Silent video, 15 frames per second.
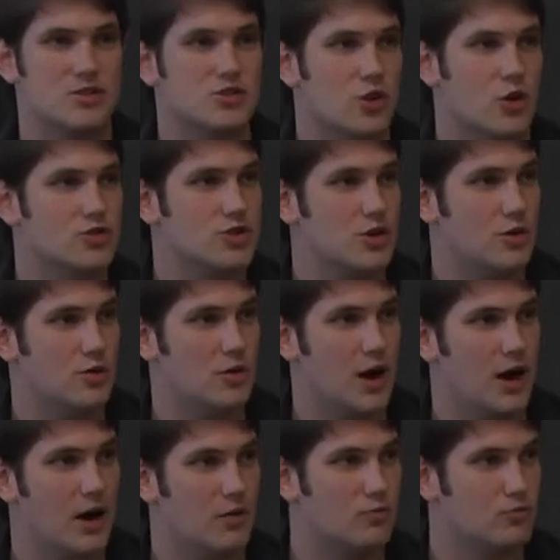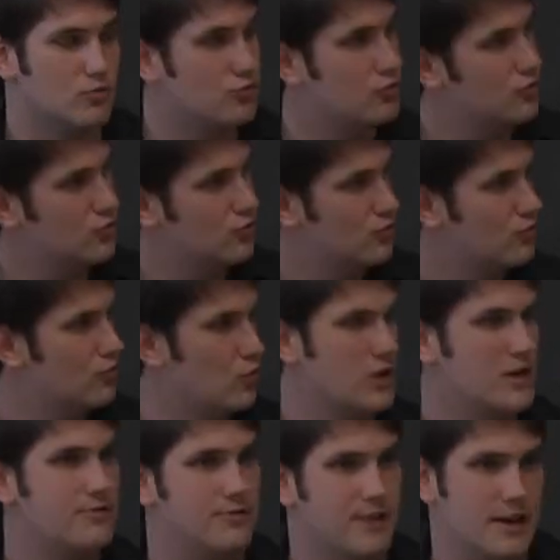this is also,
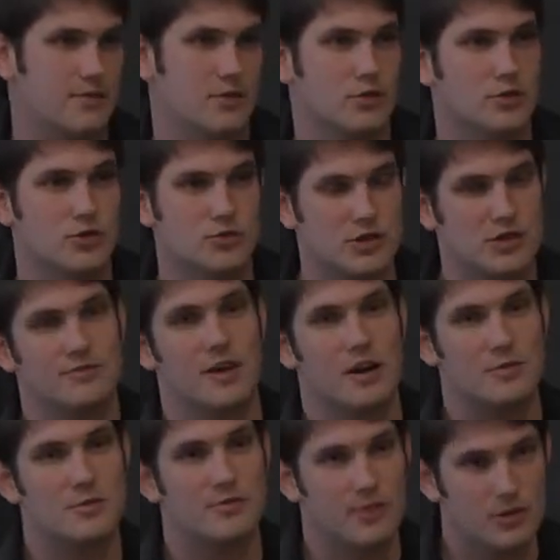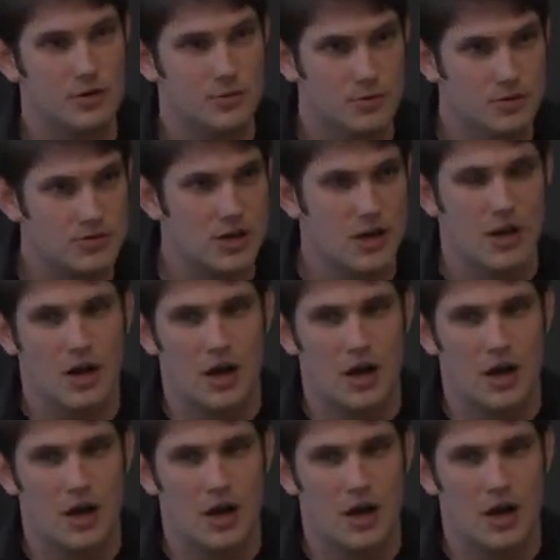we favor using environment variables